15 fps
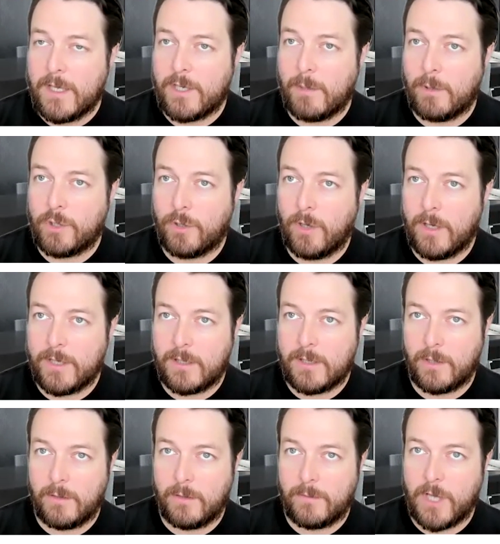So we're trying to
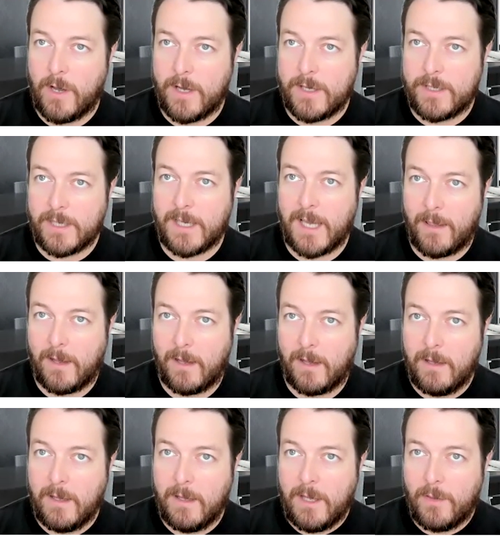sort of tie
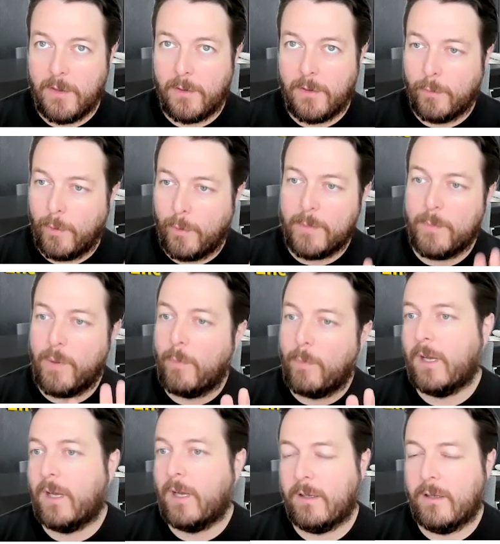together the three
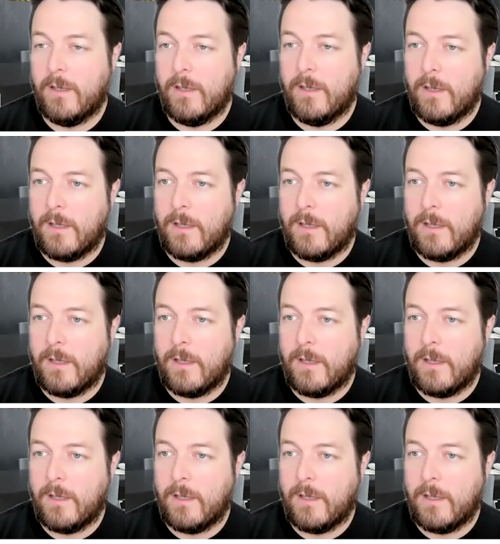popular